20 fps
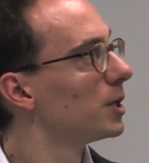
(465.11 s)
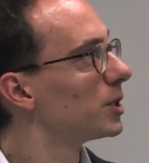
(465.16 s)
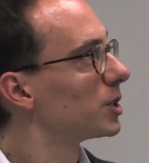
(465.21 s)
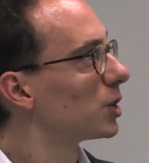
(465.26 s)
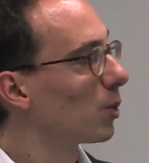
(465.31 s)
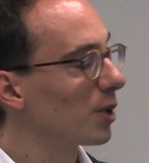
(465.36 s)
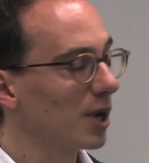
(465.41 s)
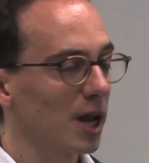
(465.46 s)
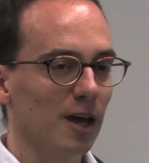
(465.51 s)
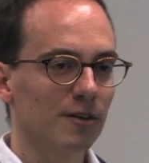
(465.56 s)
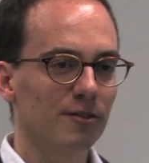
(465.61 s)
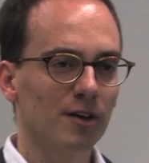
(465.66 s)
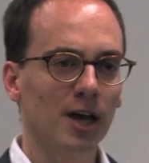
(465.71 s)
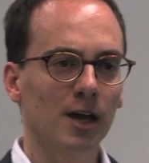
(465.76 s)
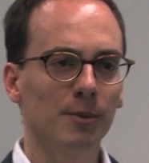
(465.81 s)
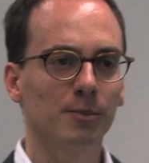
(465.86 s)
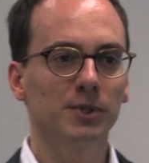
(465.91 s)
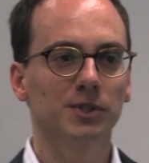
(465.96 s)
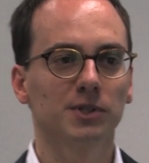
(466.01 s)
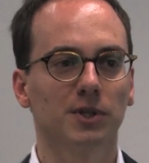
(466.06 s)
So whatever
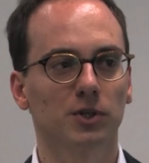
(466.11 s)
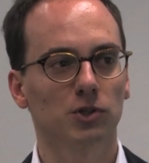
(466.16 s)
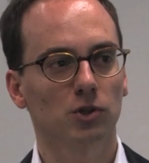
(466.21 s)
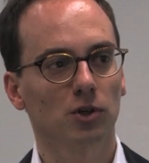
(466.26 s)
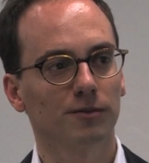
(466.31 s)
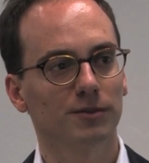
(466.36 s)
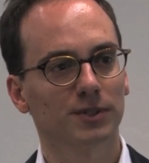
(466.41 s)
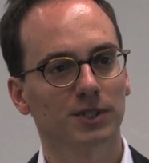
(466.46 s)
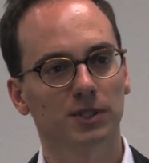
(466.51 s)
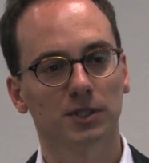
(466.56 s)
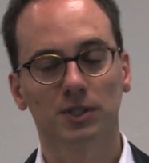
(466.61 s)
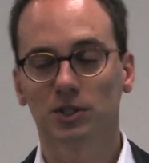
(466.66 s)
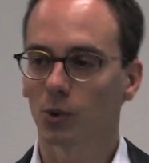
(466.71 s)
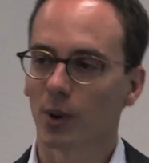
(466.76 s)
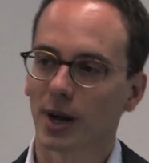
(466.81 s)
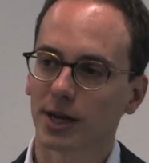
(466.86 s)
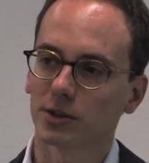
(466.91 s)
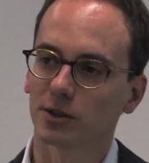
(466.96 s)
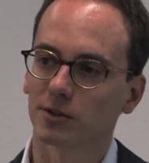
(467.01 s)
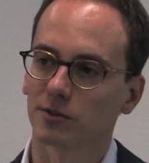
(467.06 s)
happens, the service is
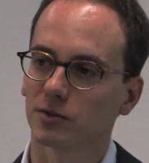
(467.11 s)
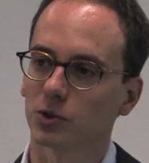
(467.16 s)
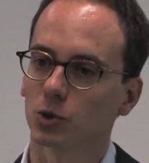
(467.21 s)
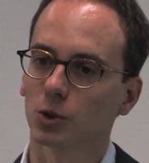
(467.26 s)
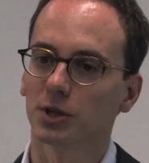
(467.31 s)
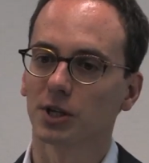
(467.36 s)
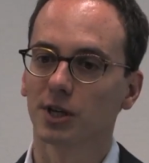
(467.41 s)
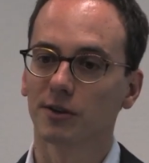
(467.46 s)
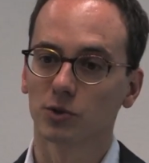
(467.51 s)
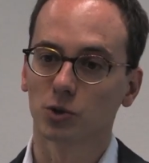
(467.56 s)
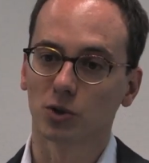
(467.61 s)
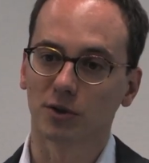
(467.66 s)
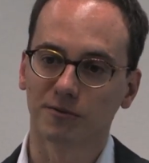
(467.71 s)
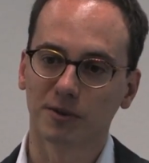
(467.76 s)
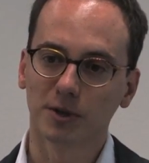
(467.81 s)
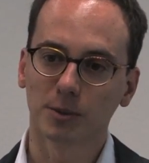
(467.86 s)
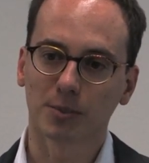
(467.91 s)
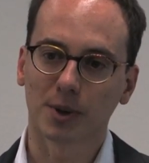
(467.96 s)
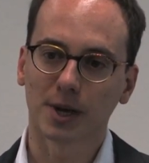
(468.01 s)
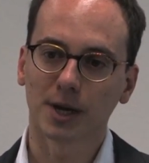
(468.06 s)
interactive. So it gives you
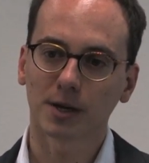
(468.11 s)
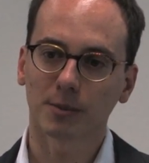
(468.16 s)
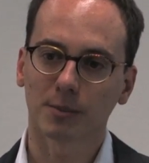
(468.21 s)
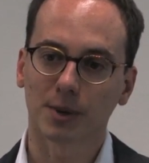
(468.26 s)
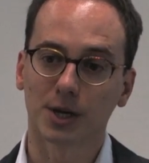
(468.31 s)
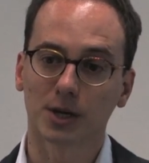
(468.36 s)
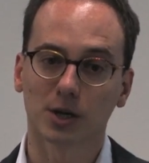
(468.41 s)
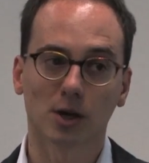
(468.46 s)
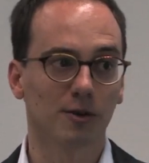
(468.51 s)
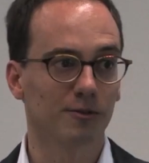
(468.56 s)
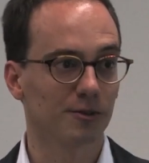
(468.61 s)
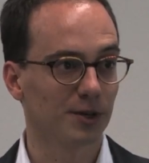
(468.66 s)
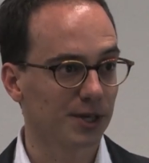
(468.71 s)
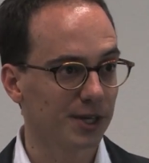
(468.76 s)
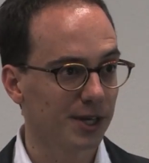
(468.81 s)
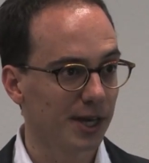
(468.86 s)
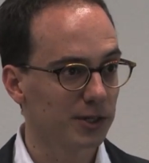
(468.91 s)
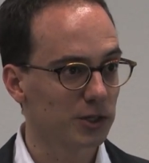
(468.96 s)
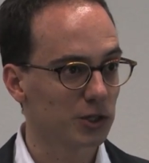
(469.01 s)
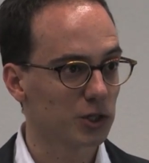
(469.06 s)
feedback, and it kind of
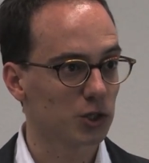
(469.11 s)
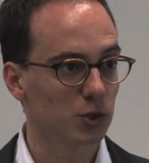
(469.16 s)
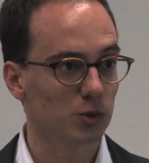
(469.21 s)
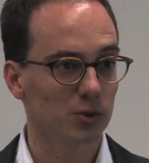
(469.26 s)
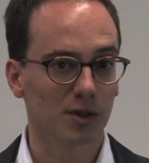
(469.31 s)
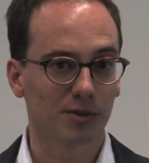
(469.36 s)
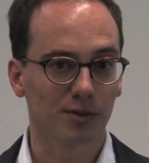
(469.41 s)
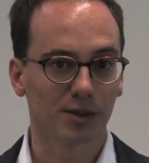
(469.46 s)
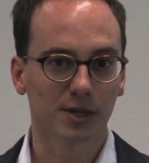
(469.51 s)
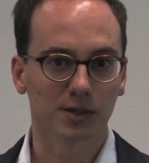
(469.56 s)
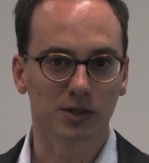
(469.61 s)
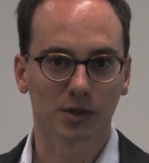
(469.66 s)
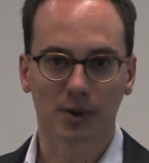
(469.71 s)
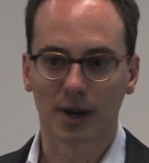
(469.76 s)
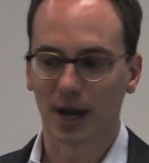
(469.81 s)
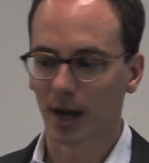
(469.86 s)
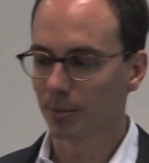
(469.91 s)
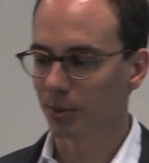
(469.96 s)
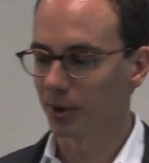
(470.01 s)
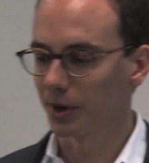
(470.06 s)
engages you in the things that
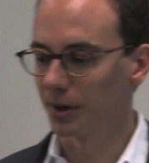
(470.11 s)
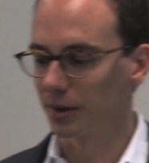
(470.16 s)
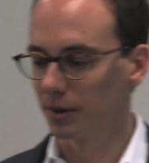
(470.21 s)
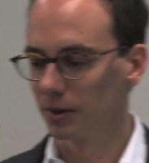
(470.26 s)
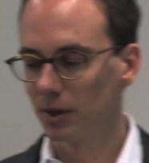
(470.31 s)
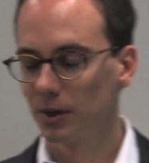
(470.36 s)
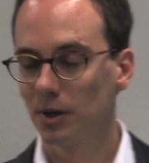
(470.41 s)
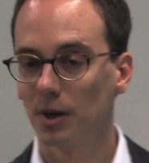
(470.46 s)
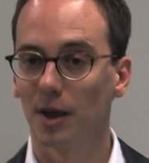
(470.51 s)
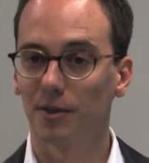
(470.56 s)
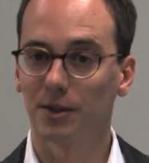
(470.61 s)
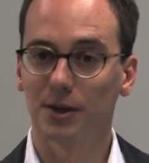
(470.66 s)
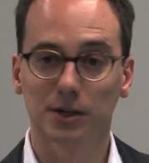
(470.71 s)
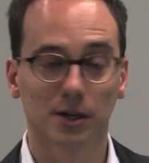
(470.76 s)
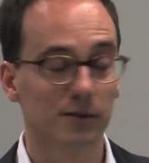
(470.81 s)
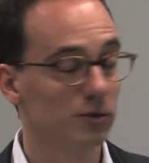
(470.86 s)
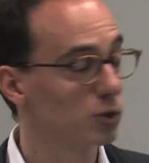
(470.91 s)
are happening, and that